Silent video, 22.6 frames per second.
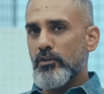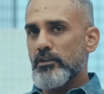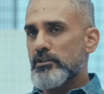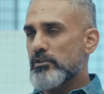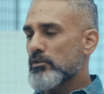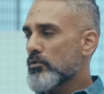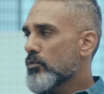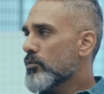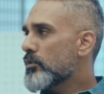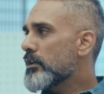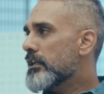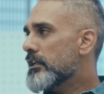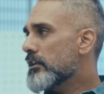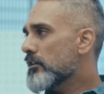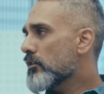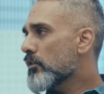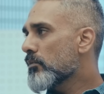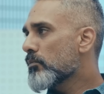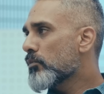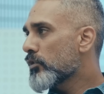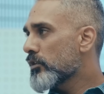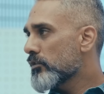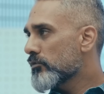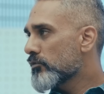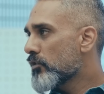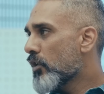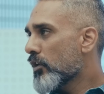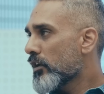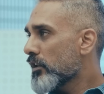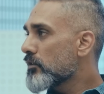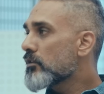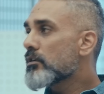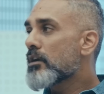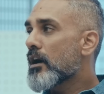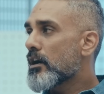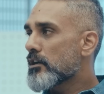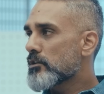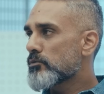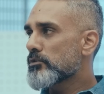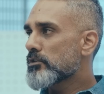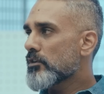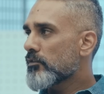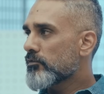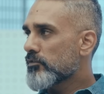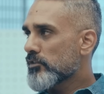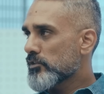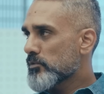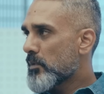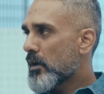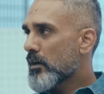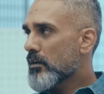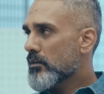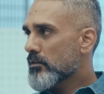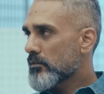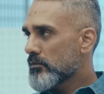it's the only eco mode you've got and you can't switch off the Smart.